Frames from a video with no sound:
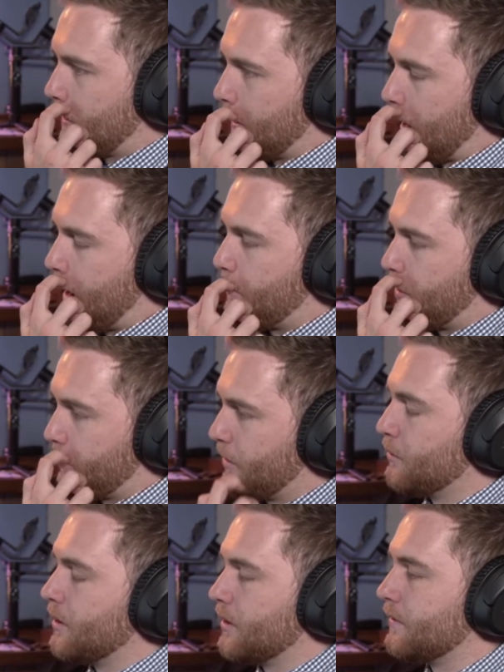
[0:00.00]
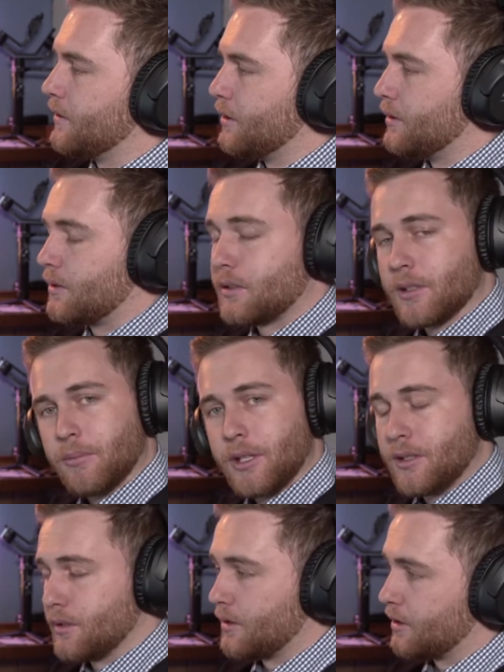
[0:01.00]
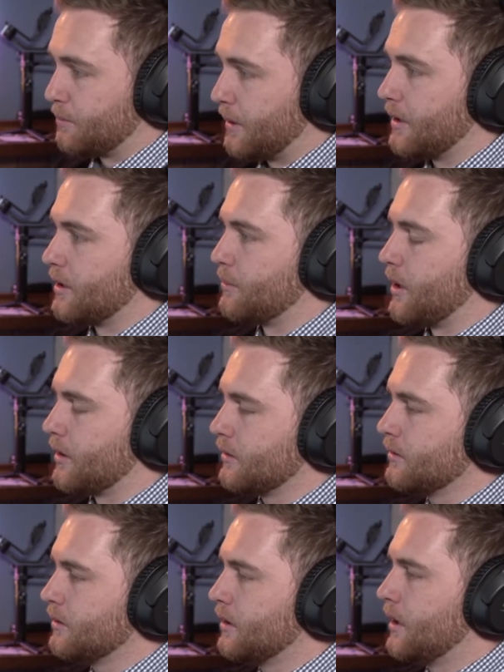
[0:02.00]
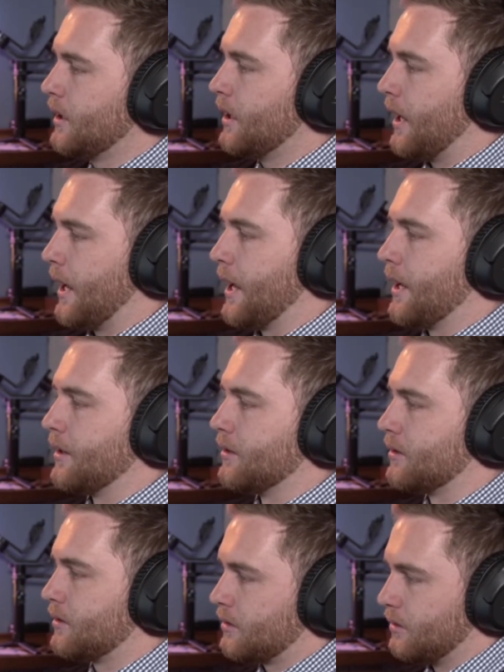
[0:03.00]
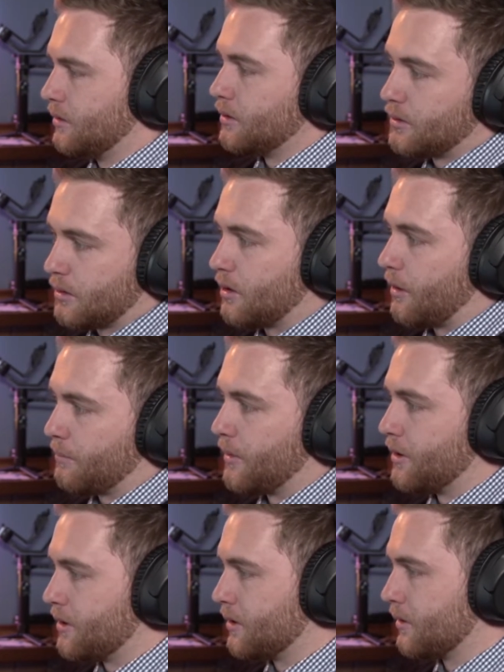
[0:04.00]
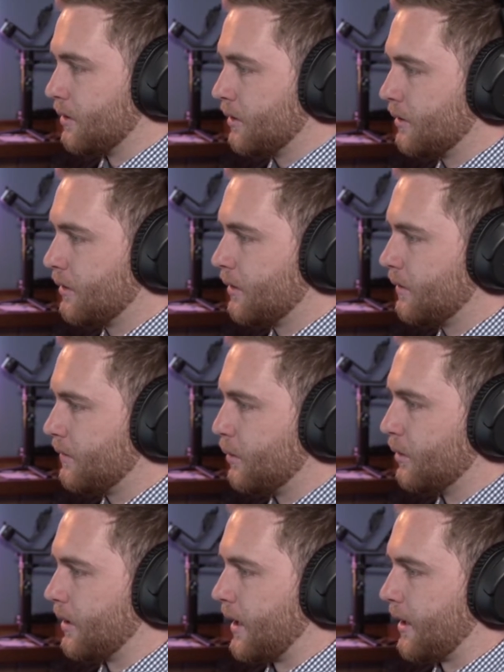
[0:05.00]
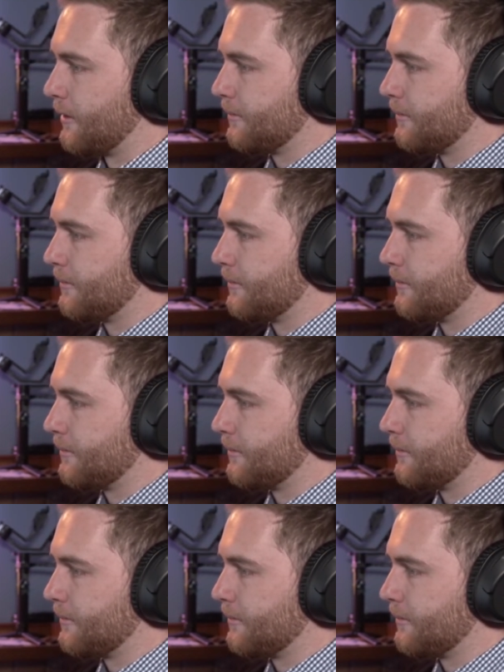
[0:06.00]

I probably would have used something to suspend the bottle and use stop motion for that.